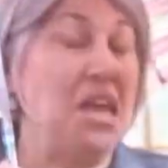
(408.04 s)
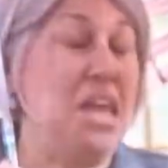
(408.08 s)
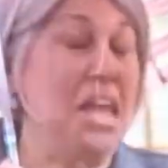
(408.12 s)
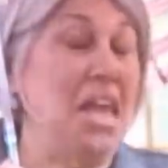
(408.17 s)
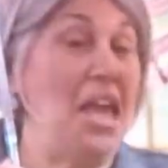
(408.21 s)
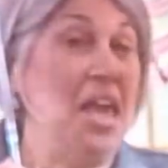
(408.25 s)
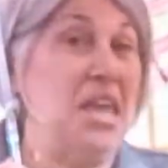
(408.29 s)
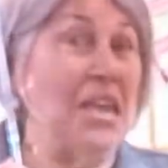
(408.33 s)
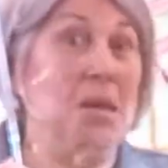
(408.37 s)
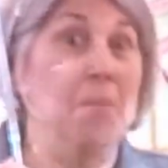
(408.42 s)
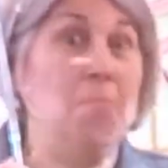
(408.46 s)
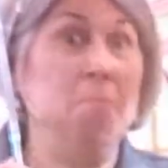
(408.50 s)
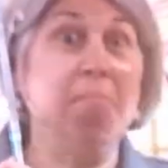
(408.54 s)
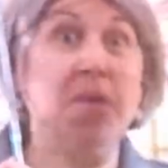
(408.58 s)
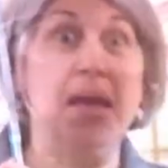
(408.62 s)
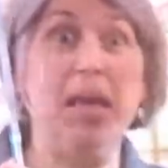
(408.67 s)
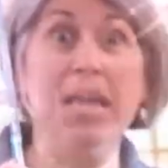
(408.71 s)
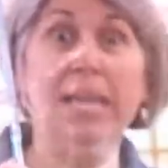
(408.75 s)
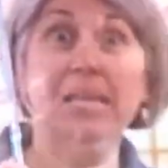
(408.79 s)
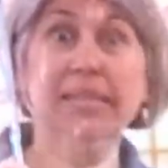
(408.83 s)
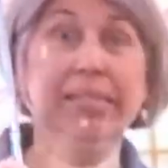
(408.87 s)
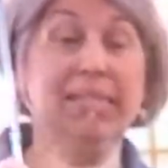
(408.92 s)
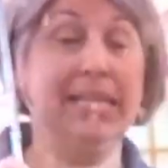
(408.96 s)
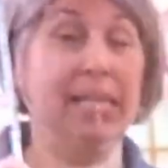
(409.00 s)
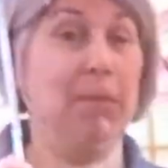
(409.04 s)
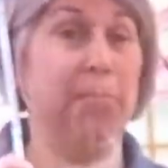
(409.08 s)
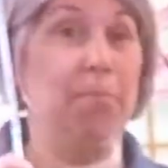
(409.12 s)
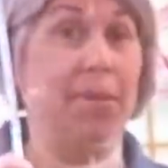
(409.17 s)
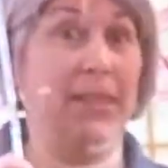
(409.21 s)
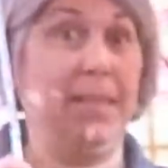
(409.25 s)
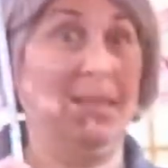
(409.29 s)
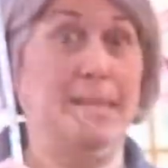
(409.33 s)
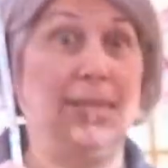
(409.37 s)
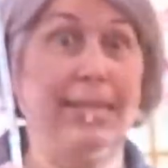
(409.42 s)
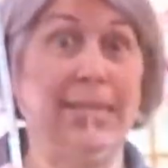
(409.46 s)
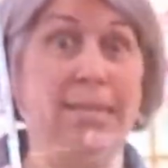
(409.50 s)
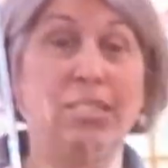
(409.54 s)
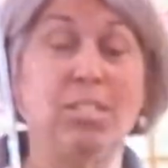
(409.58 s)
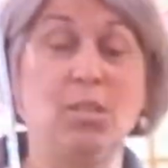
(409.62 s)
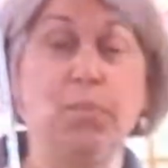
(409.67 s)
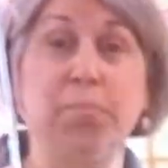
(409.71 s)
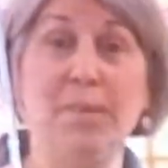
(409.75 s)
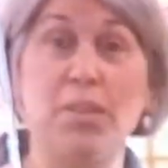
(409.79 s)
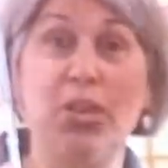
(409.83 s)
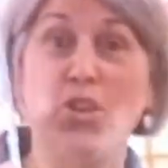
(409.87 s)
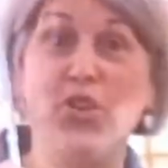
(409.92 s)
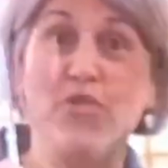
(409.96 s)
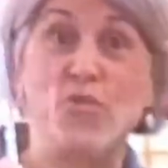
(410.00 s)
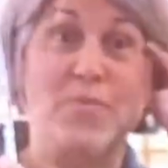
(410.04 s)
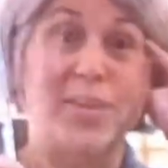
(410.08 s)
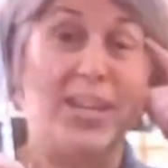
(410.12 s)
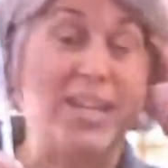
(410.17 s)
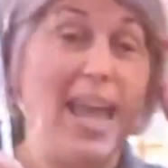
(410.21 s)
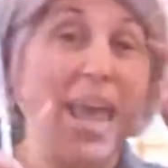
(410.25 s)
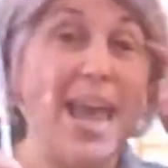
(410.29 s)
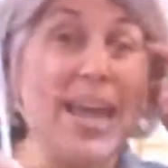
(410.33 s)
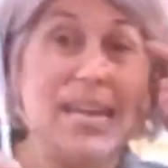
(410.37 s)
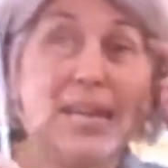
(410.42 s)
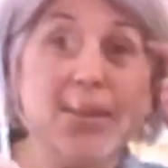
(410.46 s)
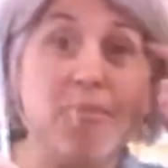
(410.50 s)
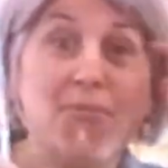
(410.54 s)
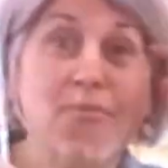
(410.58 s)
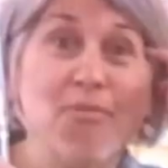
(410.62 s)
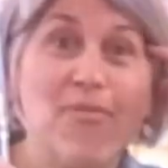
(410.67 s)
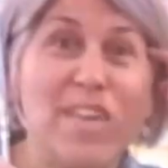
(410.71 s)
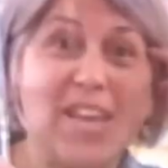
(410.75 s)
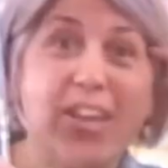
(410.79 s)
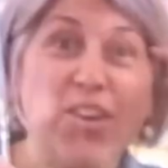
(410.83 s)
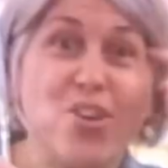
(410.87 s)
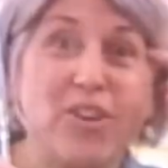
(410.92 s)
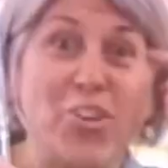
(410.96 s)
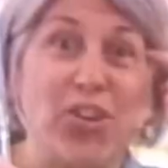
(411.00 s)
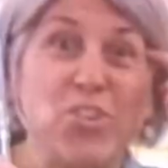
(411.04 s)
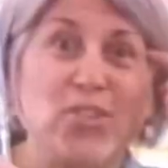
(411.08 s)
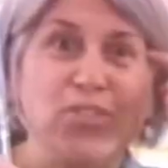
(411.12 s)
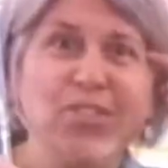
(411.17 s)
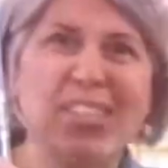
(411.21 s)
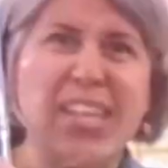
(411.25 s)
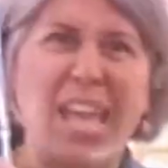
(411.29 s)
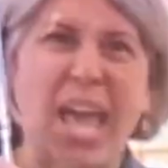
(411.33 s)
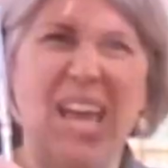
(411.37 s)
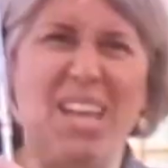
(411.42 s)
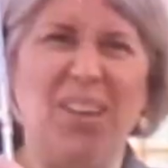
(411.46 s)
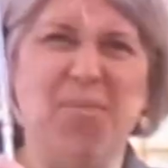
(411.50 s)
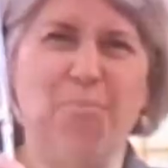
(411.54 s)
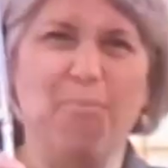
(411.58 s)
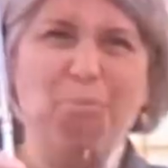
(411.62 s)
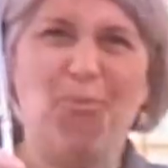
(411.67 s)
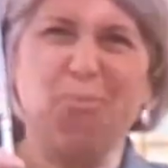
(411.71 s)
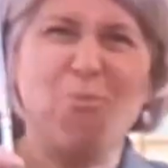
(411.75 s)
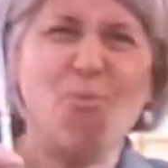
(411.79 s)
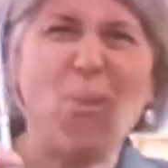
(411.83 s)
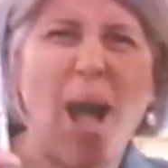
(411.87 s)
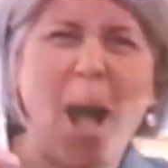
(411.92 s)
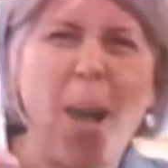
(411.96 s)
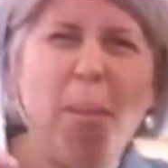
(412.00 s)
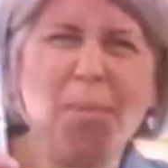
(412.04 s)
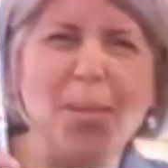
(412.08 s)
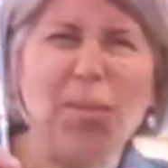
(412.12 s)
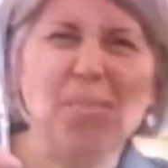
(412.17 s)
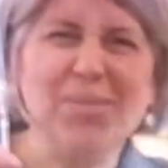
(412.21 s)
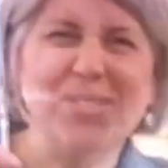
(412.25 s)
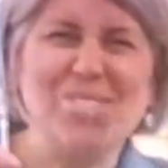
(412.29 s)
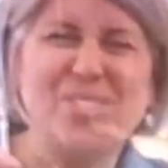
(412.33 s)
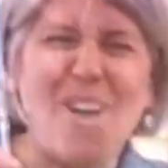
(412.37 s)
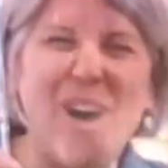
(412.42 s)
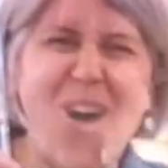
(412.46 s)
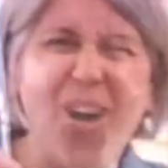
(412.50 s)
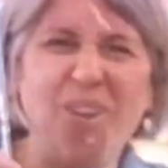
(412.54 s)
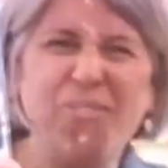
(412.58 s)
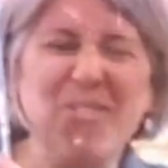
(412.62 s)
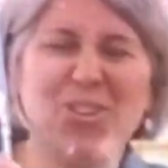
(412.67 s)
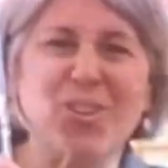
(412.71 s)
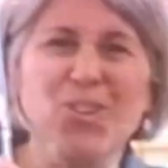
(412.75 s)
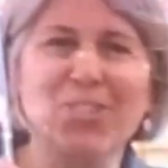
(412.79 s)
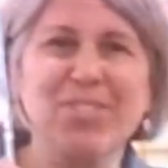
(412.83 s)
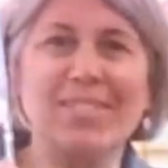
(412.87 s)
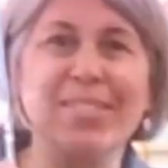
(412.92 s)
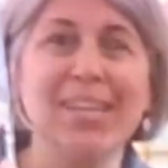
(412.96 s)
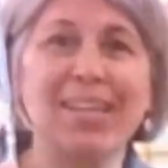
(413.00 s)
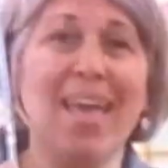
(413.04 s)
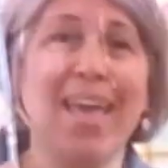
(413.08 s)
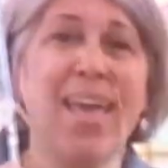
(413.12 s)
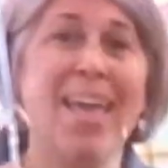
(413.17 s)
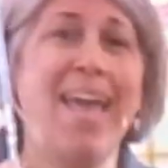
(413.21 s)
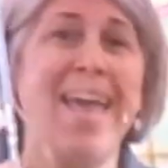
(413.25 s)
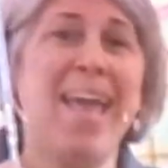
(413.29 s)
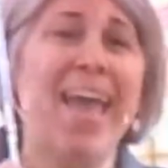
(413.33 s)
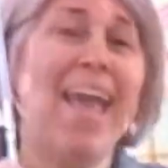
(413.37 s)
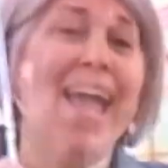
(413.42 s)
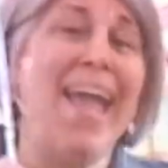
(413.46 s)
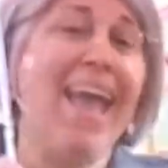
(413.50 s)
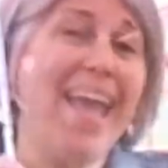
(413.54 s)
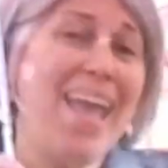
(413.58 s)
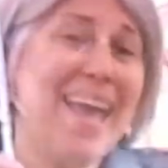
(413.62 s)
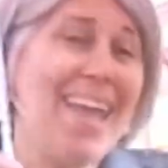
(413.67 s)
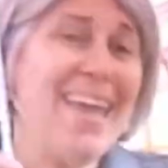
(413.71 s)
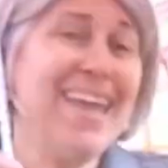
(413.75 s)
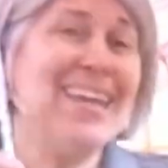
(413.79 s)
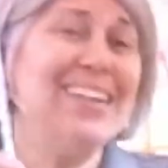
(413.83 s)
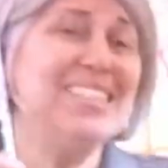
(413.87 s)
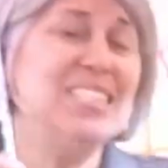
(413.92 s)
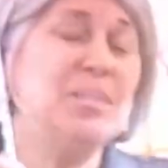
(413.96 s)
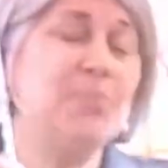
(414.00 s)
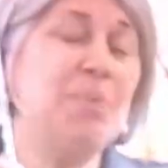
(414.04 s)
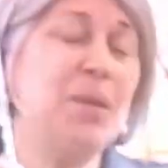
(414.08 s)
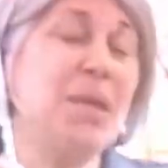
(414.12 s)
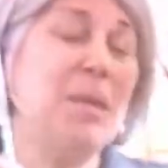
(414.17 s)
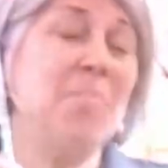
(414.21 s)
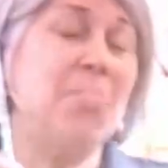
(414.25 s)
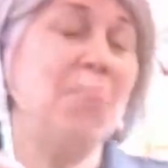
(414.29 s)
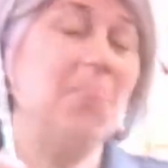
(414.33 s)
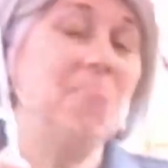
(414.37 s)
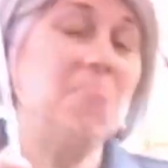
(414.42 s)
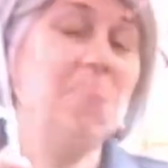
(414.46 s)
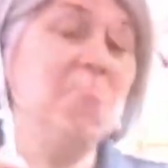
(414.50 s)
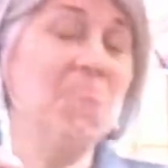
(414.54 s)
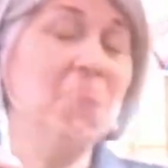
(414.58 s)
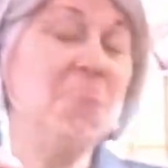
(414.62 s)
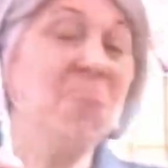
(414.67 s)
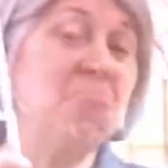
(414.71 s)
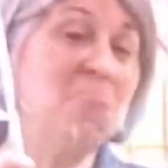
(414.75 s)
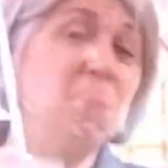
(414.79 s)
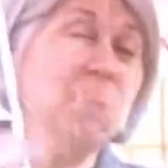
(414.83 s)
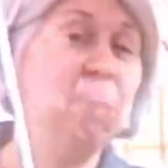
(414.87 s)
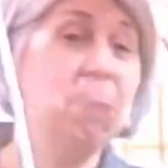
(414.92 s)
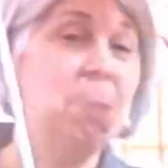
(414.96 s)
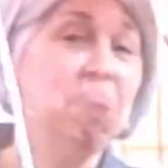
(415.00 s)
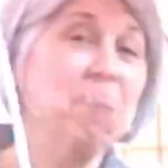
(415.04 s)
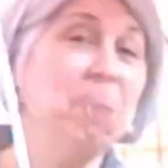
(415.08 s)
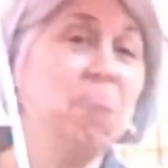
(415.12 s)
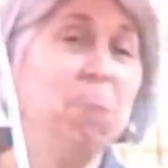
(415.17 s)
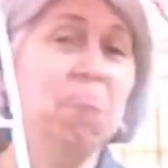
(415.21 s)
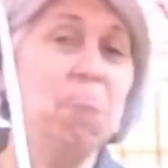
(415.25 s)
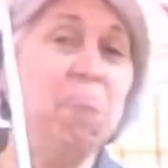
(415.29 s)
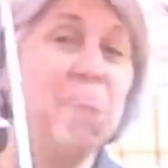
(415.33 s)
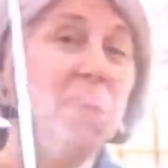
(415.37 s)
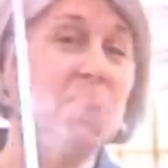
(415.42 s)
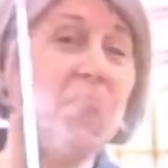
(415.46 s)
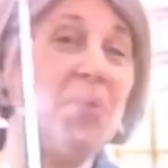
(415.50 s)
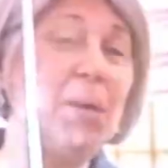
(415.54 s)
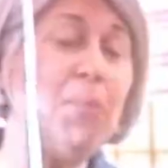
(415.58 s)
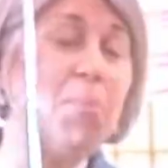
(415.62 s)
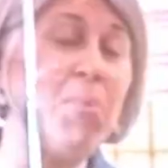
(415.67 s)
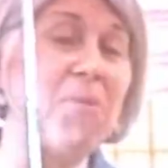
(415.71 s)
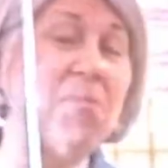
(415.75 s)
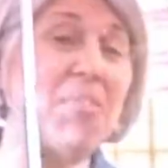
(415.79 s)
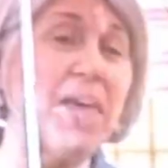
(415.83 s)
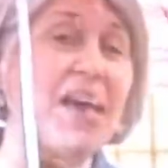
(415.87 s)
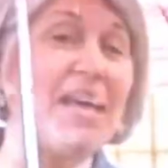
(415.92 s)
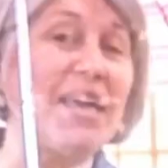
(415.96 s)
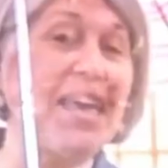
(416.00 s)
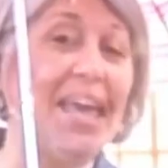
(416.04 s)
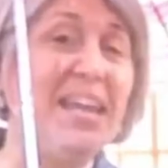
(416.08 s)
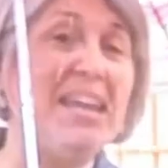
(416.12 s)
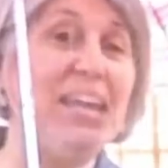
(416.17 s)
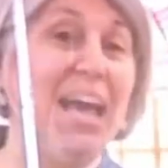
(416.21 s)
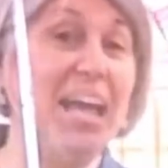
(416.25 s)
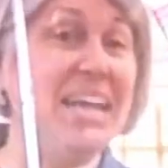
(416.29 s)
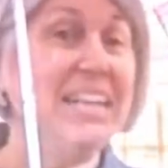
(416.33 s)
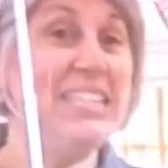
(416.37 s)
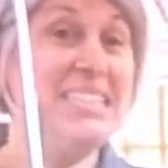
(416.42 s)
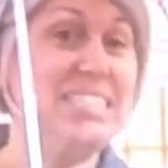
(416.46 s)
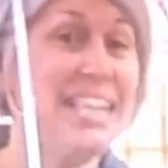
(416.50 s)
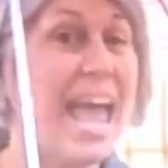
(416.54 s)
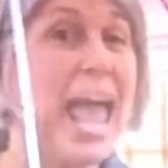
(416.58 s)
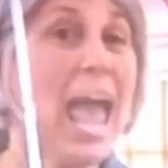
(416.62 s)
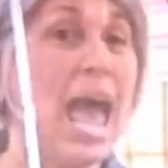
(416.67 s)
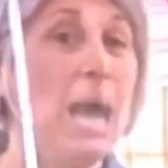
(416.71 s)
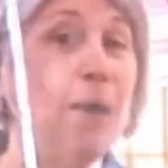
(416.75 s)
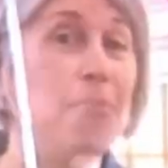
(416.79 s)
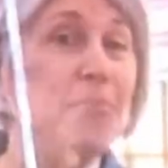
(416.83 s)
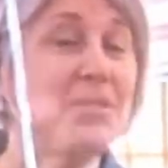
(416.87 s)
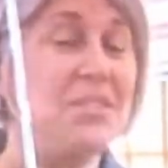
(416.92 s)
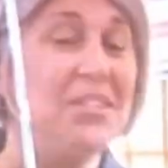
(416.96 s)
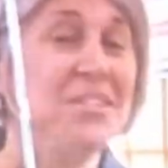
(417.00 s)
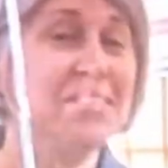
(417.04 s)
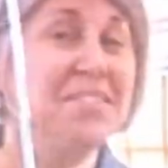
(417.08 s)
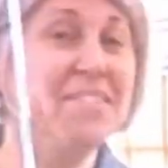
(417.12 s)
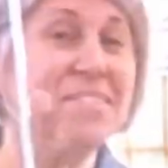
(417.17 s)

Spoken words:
an amazing ability to be creative thinkers and problem solvers and to be people that can adapt.